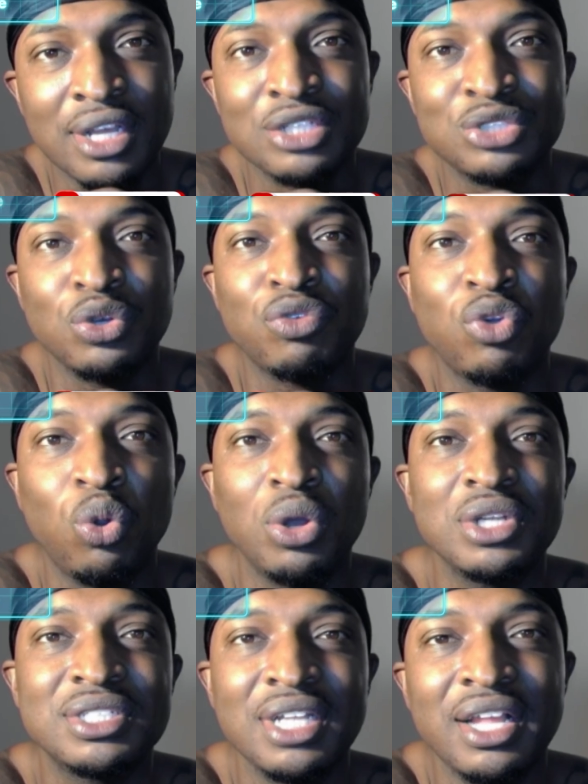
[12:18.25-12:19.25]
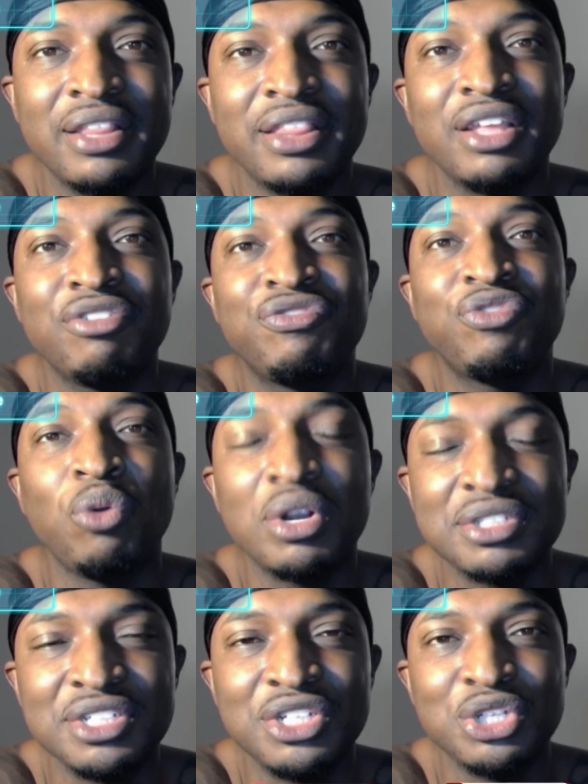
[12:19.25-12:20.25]
So, of course, they're
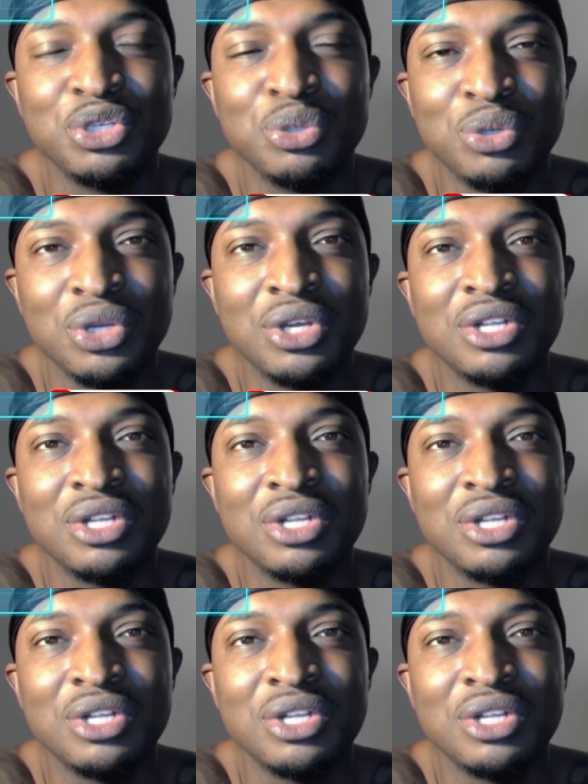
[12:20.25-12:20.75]
forcing you